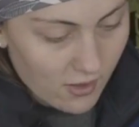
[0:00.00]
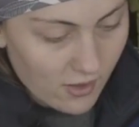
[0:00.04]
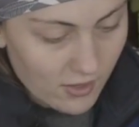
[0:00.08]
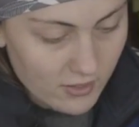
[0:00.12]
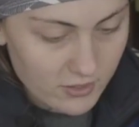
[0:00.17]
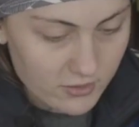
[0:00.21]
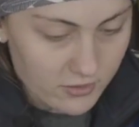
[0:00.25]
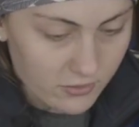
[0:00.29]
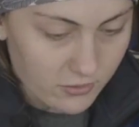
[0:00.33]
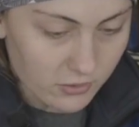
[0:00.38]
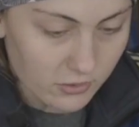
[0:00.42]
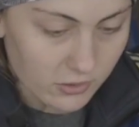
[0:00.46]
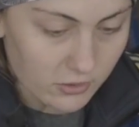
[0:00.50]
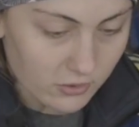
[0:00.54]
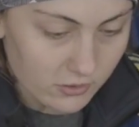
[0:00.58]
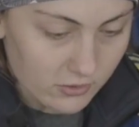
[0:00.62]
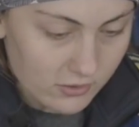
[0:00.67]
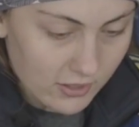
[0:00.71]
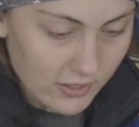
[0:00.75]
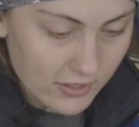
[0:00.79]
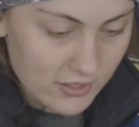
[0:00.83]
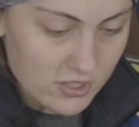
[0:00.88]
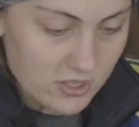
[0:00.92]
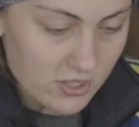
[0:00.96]
Do a little
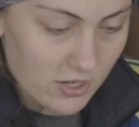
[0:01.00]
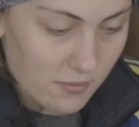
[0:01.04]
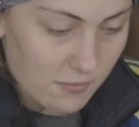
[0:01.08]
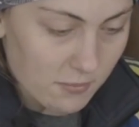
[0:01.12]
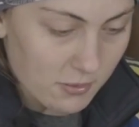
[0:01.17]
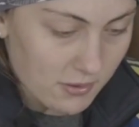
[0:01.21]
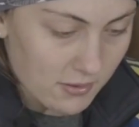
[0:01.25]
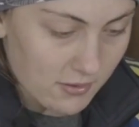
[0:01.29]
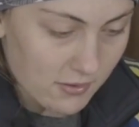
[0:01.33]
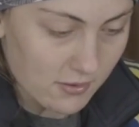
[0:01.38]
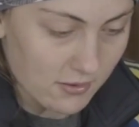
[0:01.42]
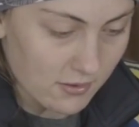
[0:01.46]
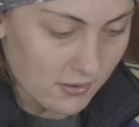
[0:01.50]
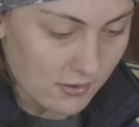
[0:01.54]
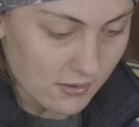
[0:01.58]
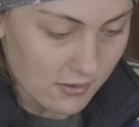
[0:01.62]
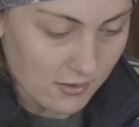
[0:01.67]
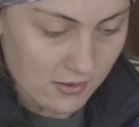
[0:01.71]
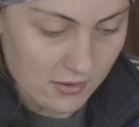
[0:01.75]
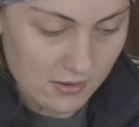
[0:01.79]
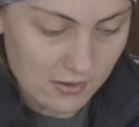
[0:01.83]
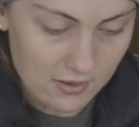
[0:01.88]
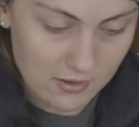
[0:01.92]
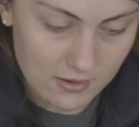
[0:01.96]
touch-up,
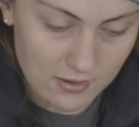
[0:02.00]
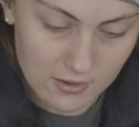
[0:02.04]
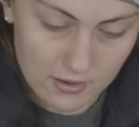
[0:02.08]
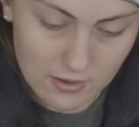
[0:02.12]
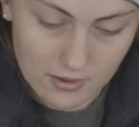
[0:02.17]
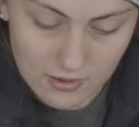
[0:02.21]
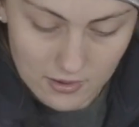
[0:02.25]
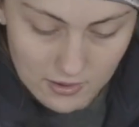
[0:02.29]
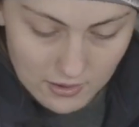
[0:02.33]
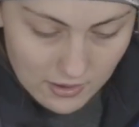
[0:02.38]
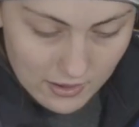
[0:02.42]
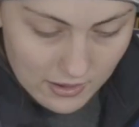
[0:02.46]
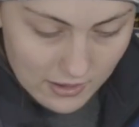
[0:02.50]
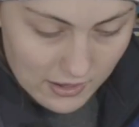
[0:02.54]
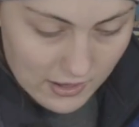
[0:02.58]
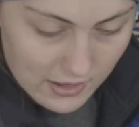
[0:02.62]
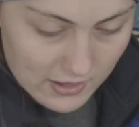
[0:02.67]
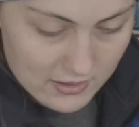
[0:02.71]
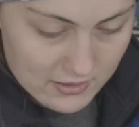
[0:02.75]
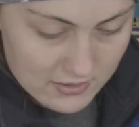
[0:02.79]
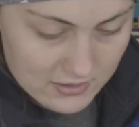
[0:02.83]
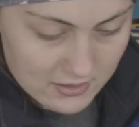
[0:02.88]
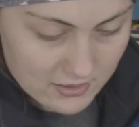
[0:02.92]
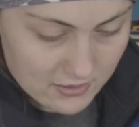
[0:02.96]

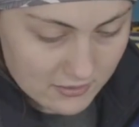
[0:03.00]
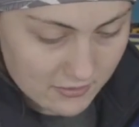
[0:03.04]
and